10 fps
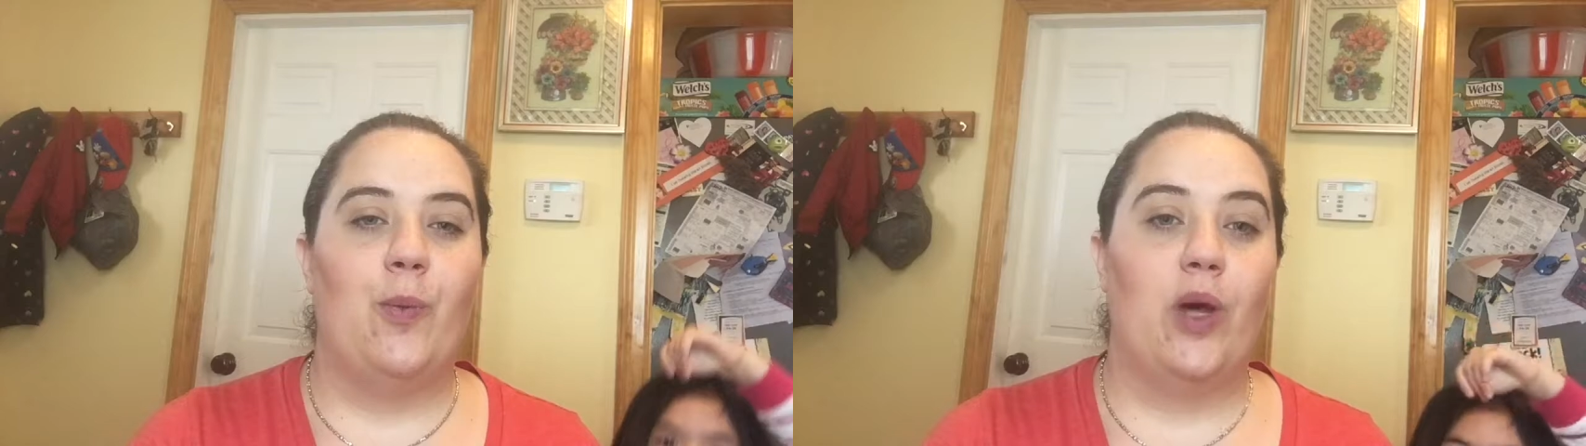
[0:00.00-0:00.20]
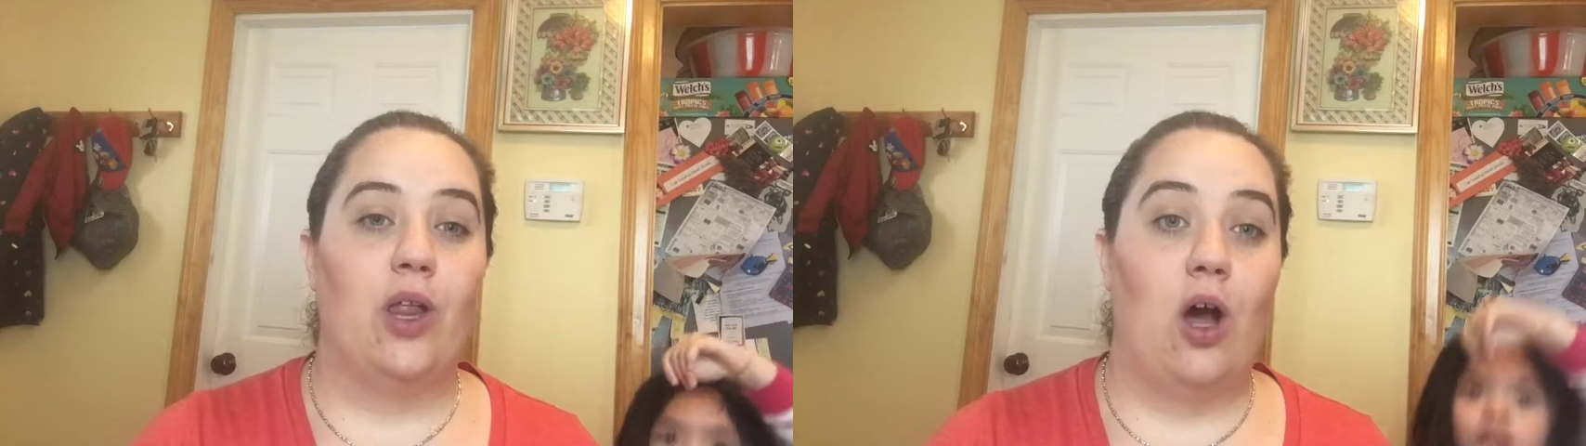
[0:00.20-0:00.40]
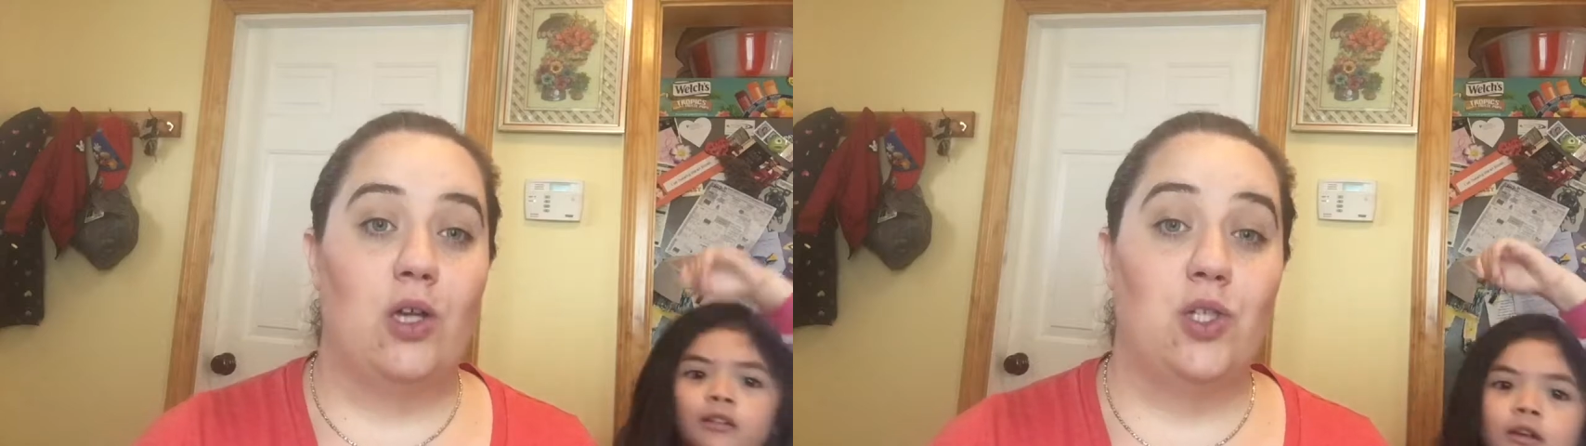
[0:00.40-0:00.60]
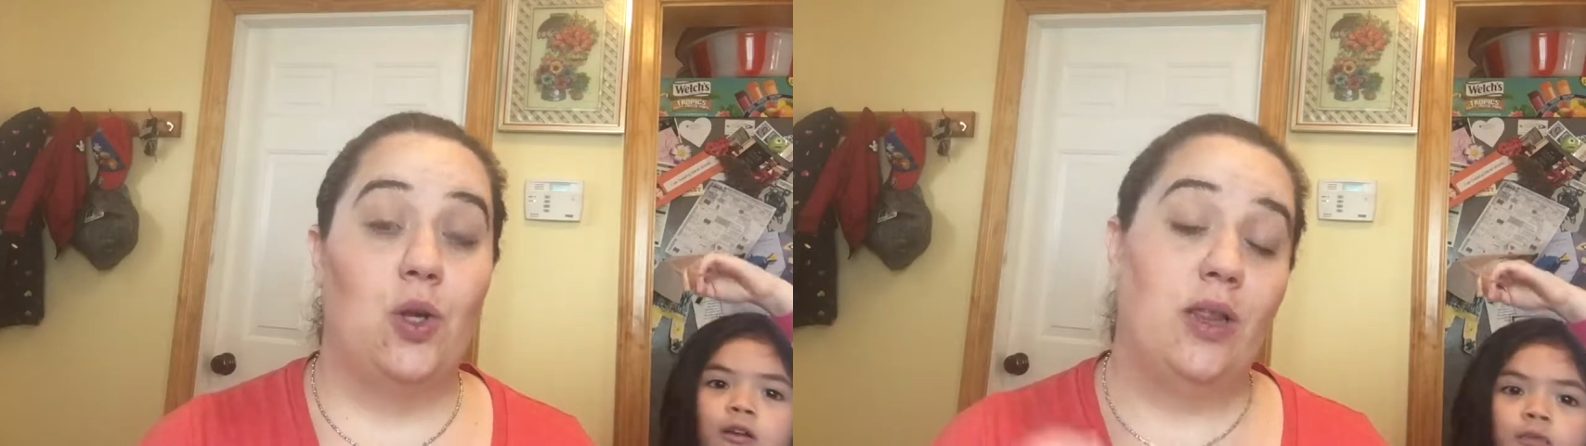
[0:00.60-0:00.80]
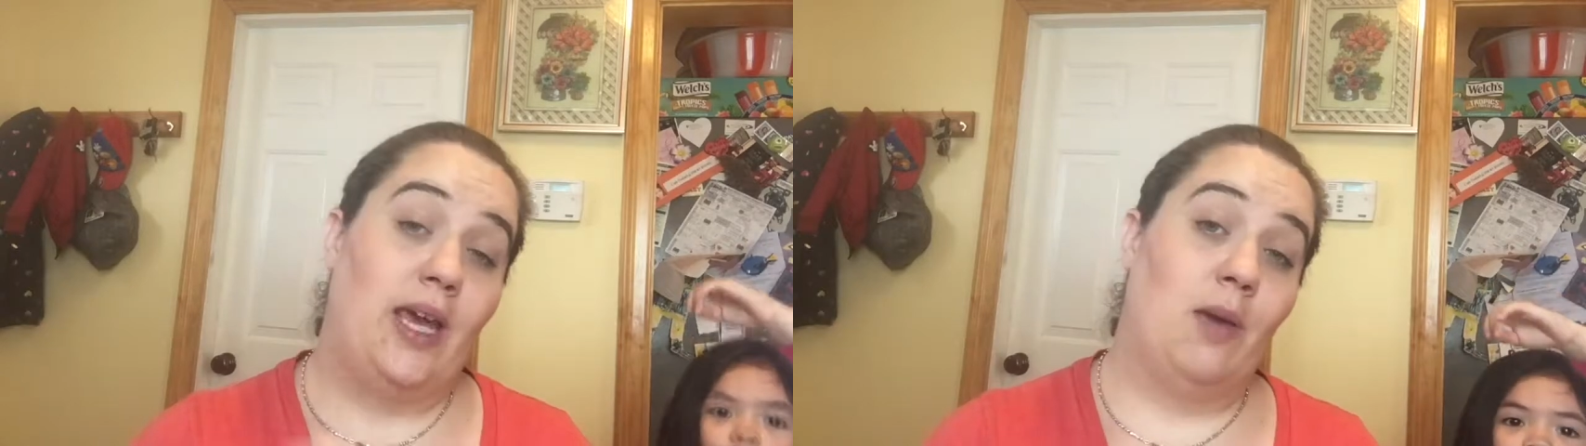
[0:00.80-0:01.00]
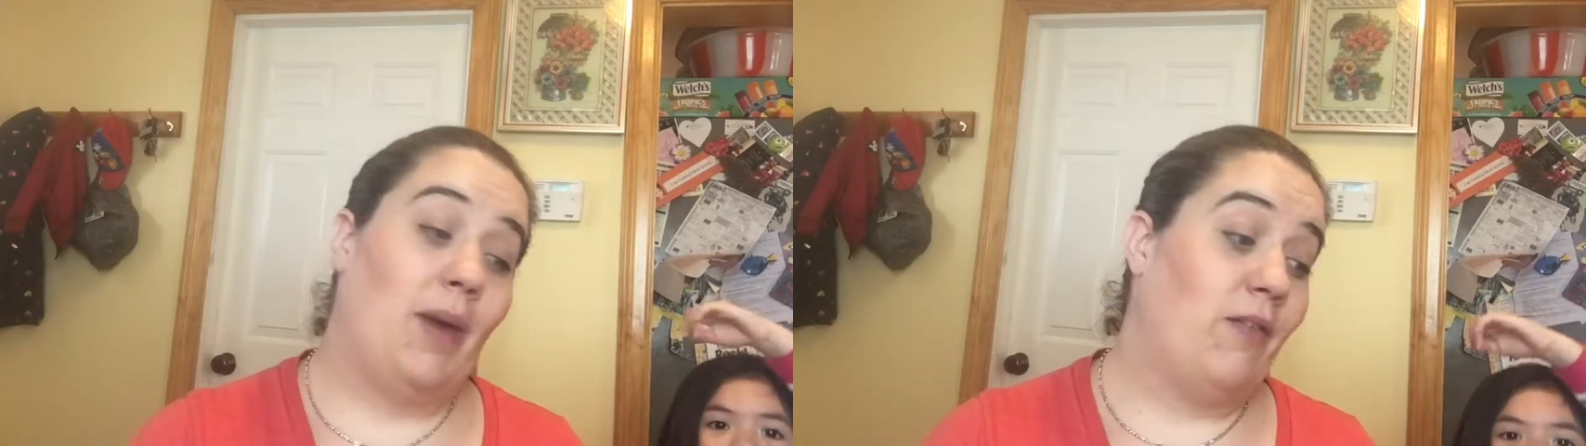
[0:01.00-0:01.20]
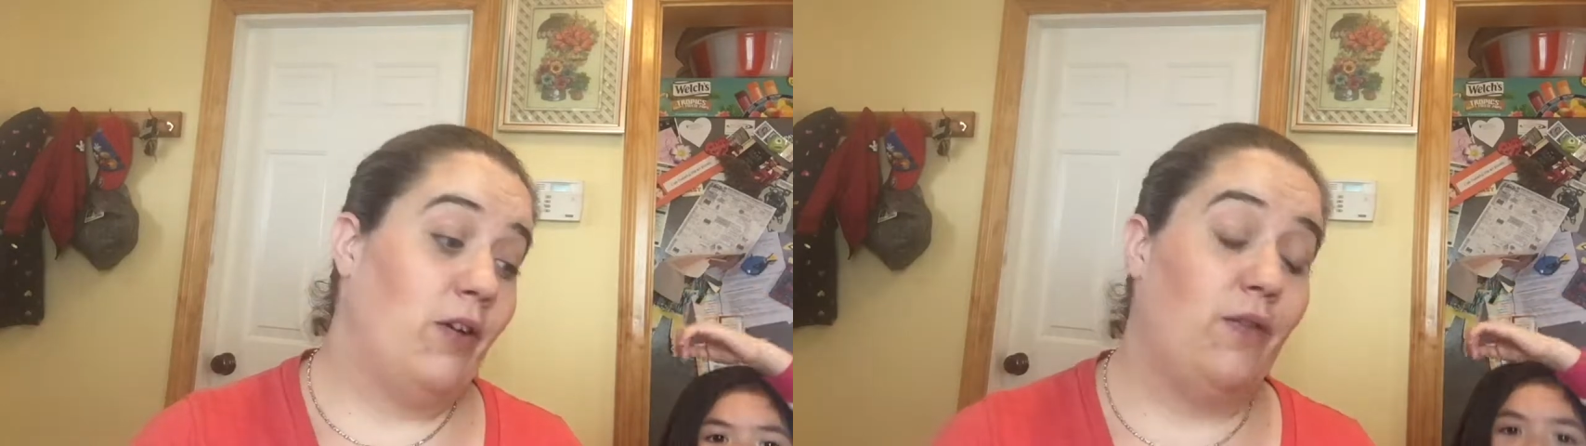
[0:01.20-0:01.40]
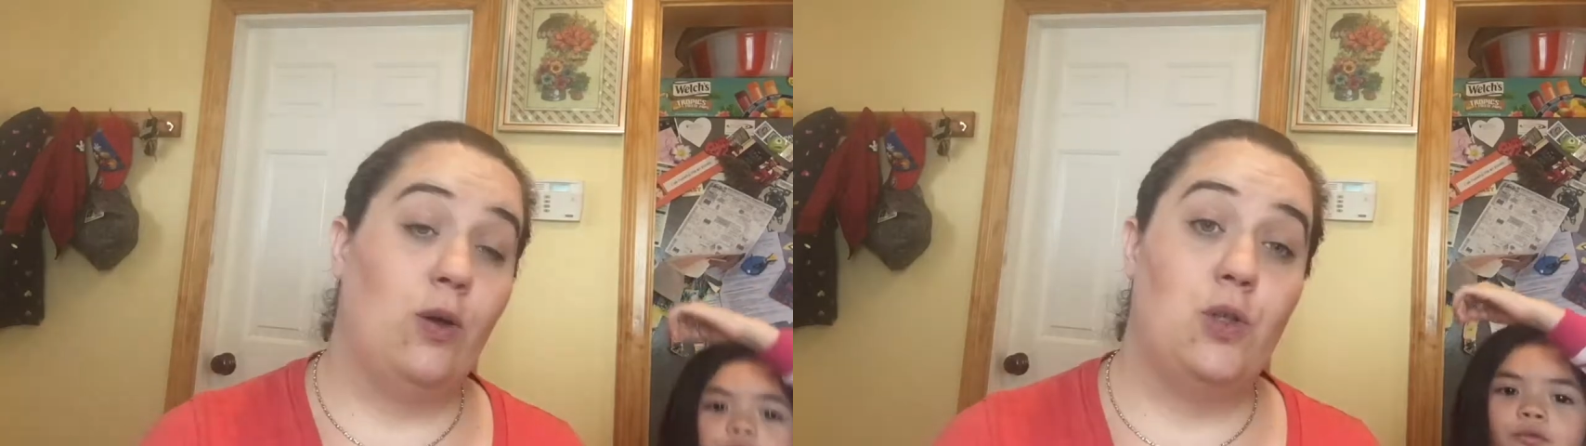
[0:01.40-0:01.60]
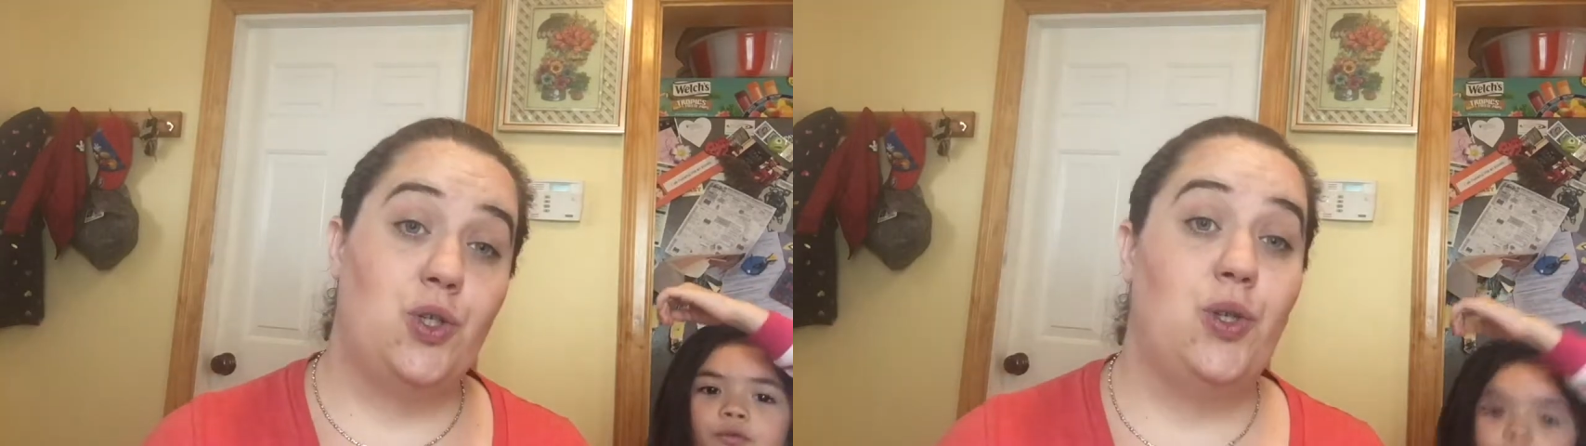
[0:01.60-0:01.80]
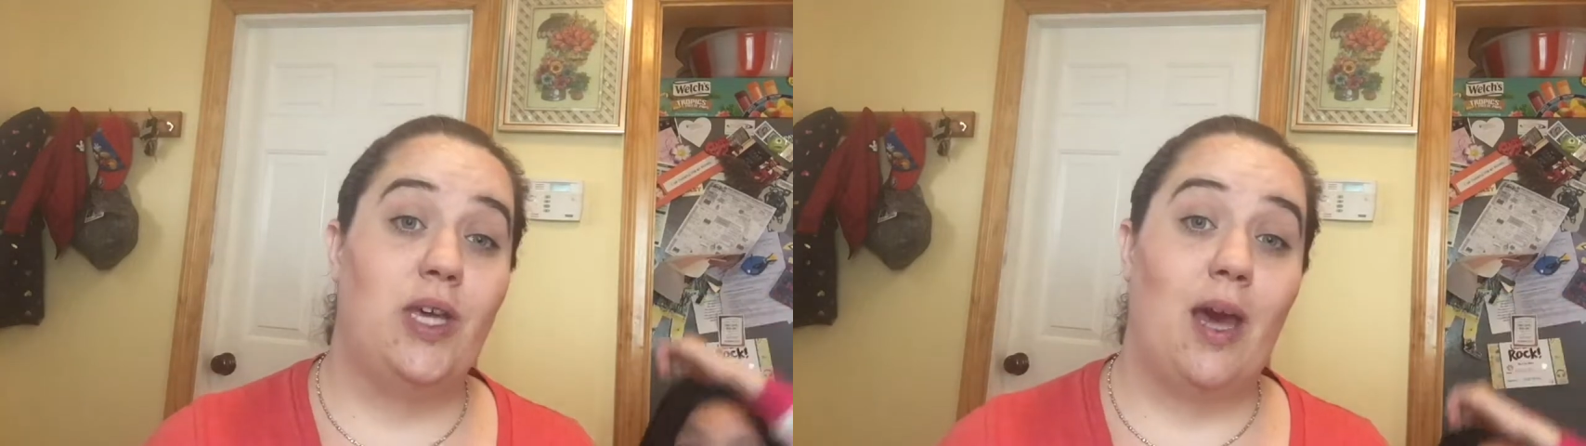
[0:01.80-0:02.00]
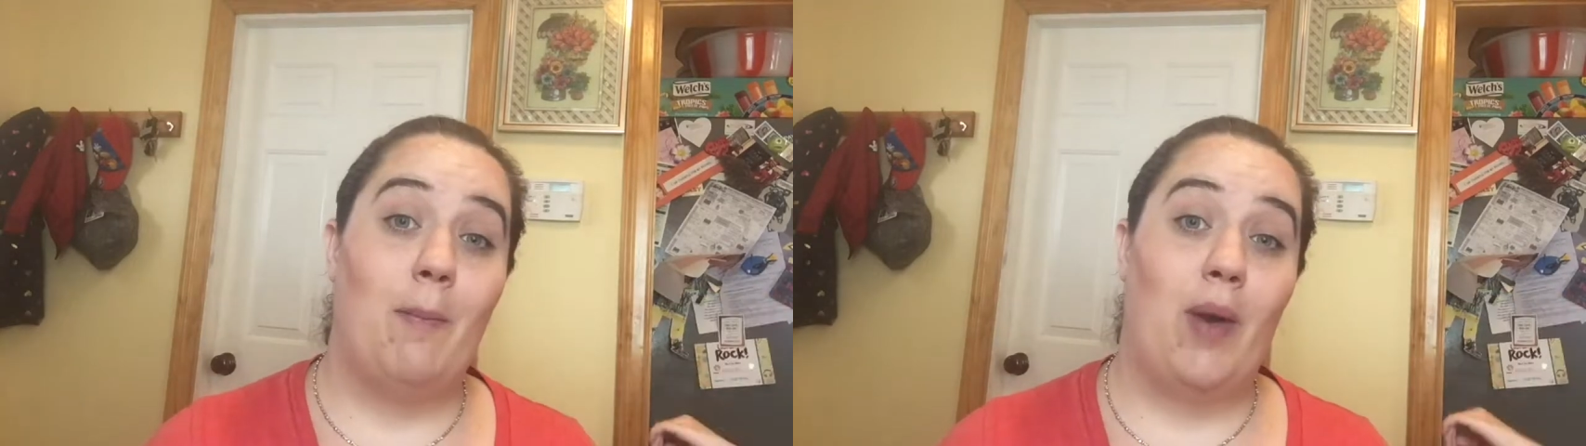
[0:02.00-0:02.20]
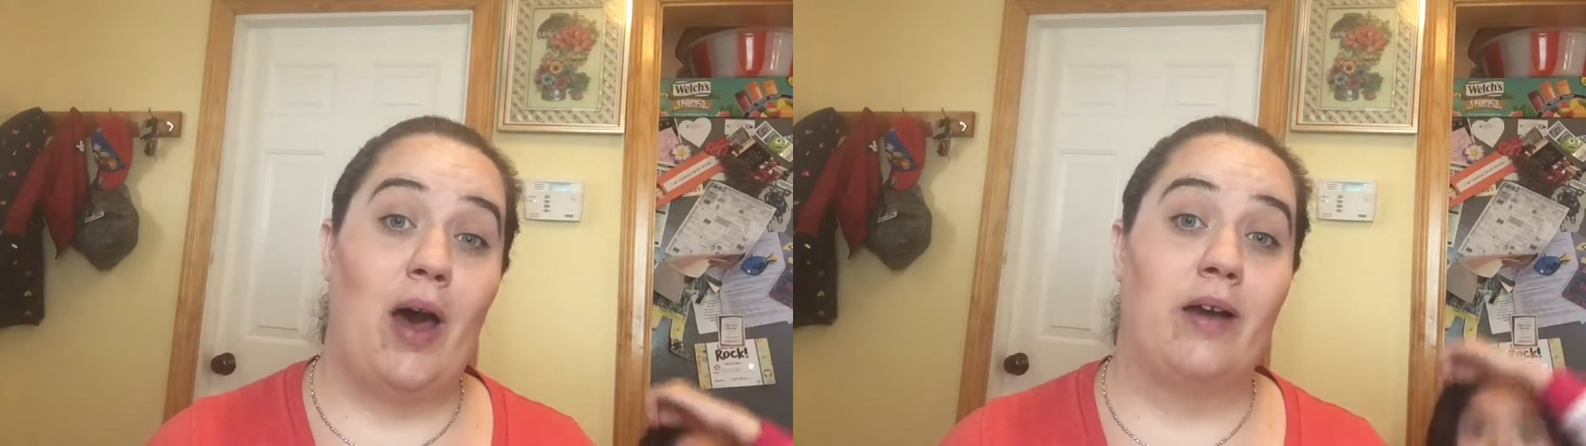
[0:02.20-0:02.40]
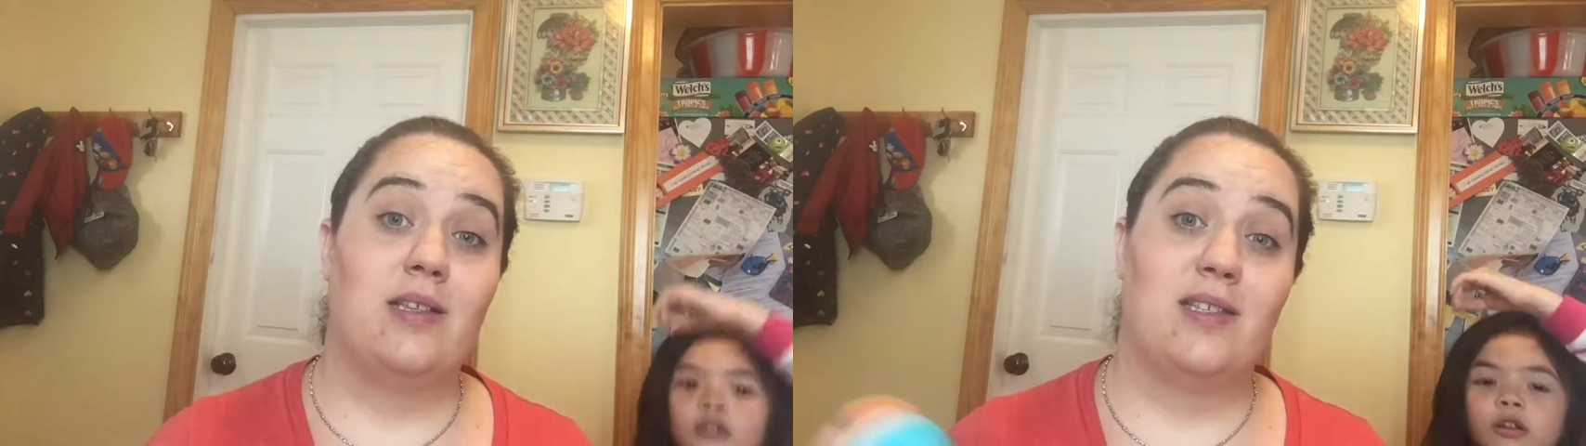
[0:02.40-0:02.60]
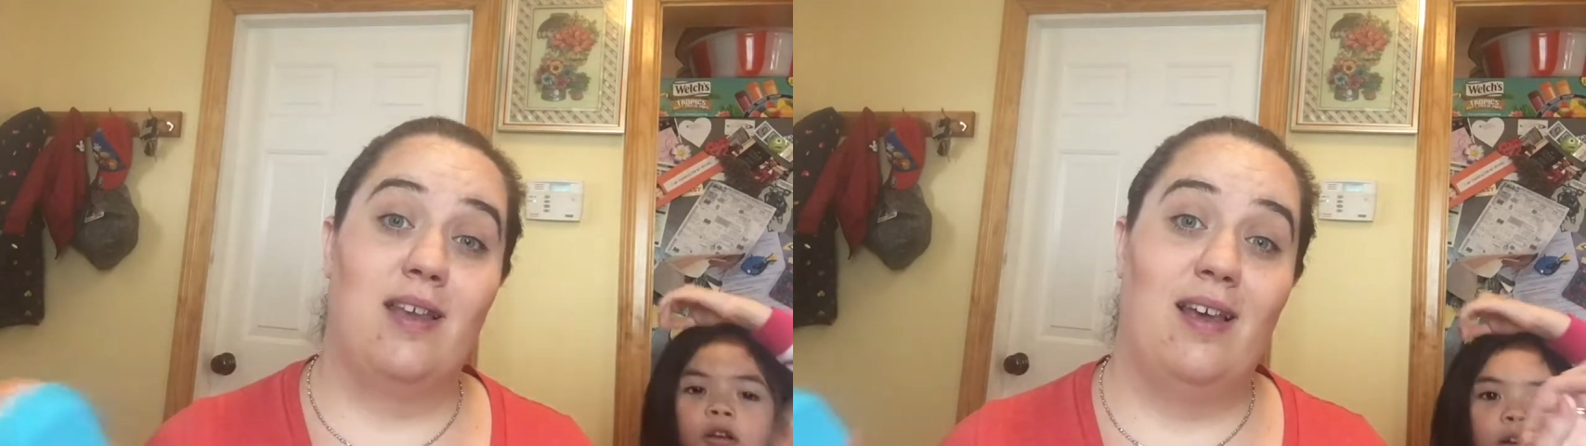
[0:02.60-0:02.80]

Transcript: will also link my review to the Yum Box